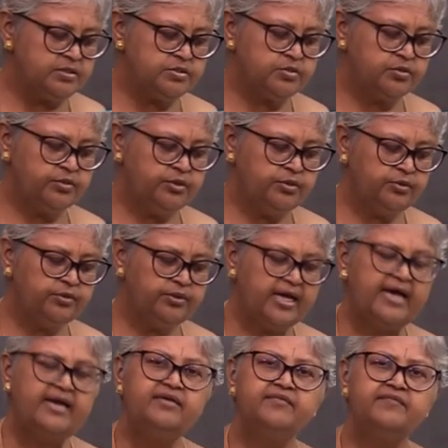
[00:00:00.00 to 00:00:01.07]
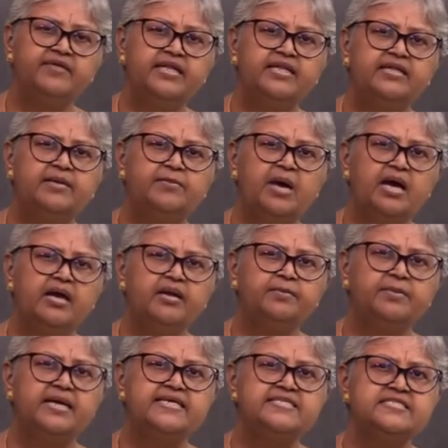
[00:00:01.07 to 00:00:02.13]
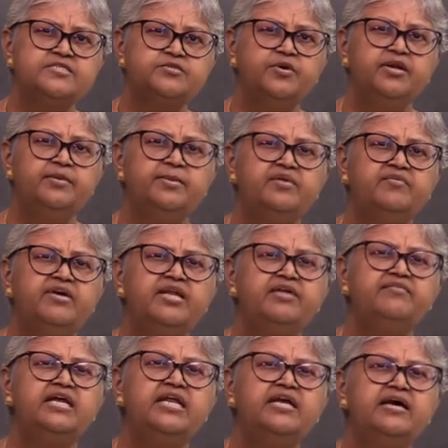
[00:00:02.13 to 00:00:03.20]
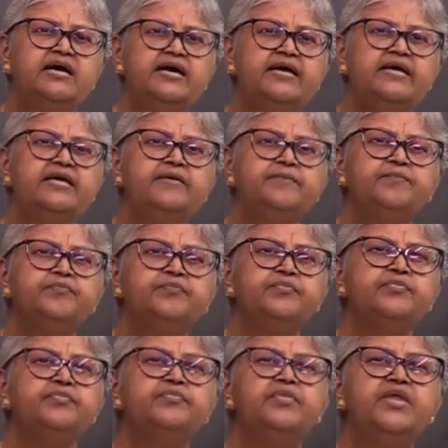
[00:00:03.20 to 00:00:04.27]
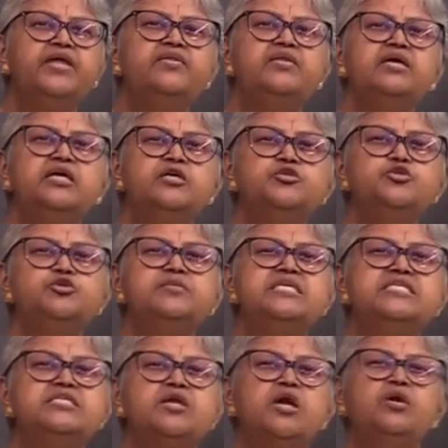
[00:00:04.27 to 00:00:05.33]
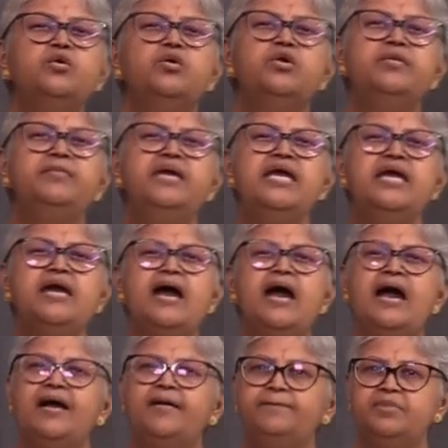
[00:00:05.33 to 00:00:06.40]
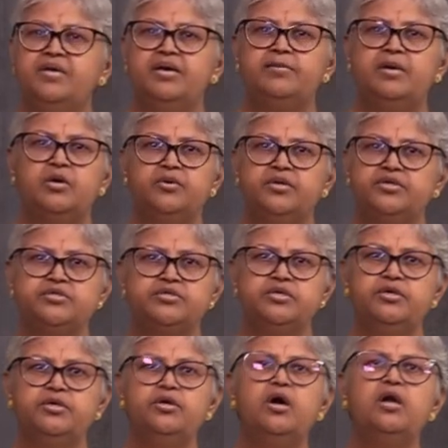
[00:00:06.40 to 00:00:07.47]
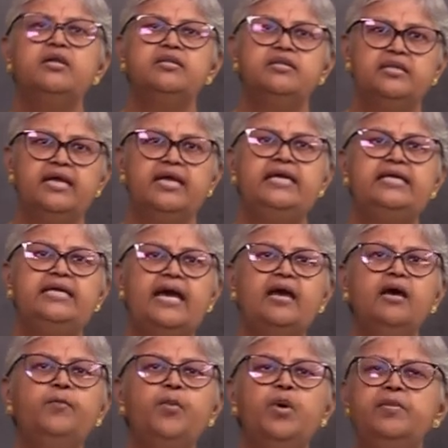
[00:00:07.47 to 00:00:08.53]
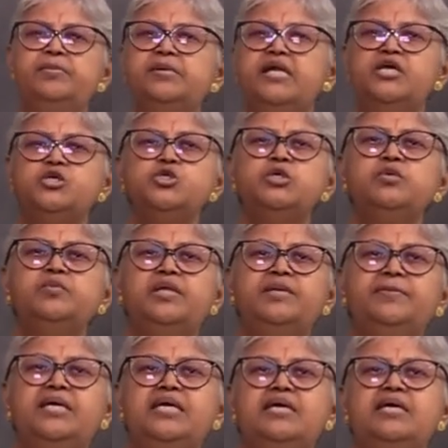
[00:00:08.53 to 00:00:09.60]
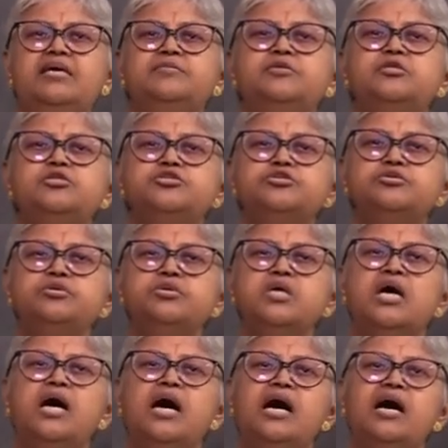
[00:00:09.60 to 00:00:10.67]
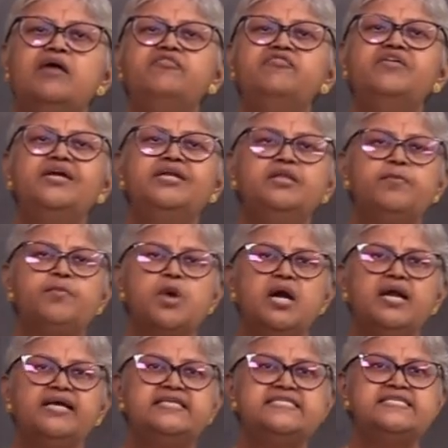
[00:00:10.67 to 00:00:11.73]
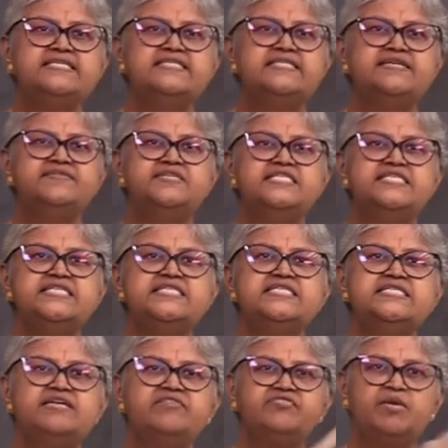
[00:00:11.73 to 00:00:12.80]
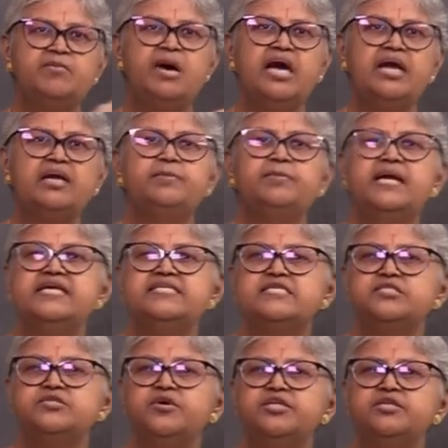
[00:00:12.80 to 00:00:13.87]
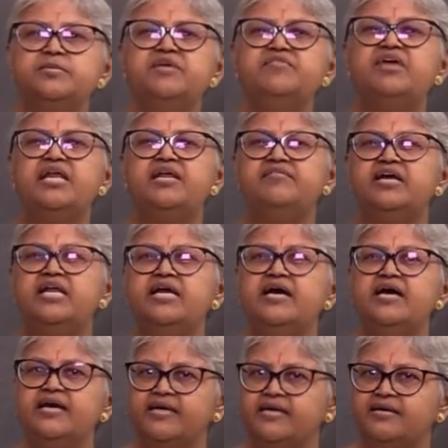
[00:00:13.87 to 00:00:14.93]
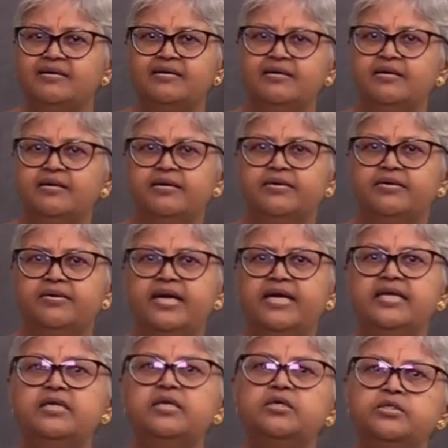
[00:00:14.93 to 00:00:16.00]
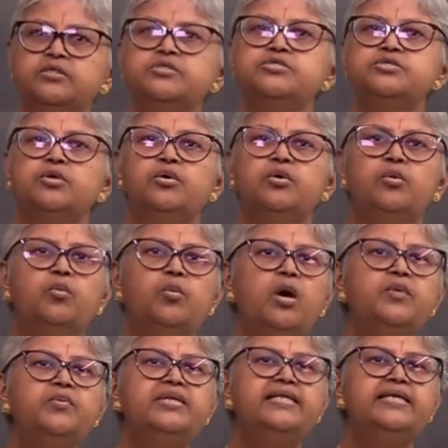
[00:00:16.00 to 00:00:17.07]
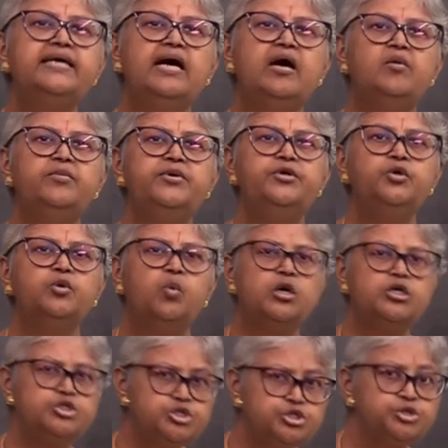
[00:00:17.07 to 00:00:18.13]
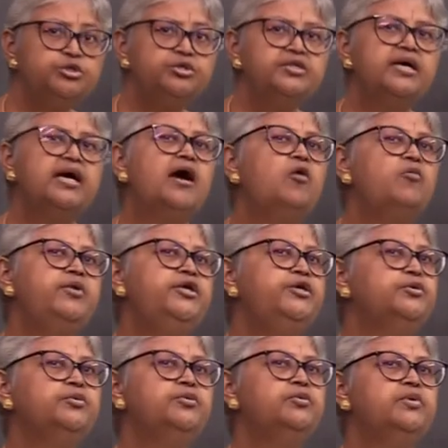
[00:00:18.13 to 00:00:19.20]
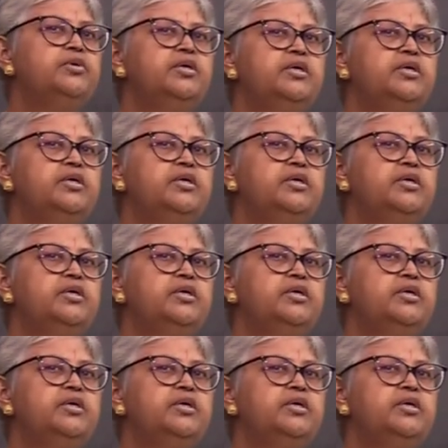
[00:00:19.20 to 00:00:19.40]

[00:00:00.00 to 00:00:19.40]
So you know that when the market price is going to be very, very high, then the consumers are not going to be happy about it. Not the entire population will be able to offer the products and services if the market price is going to be very, very high, right? So what will the government do? What should the government do?